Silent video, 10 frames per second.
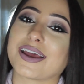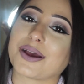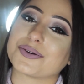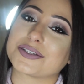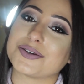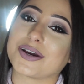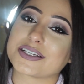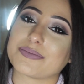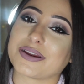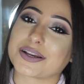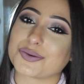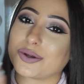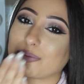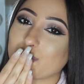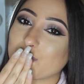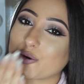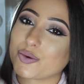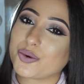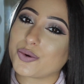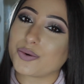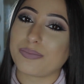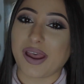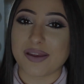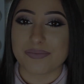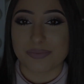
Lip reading: and I will see you guys in my next one. Bye.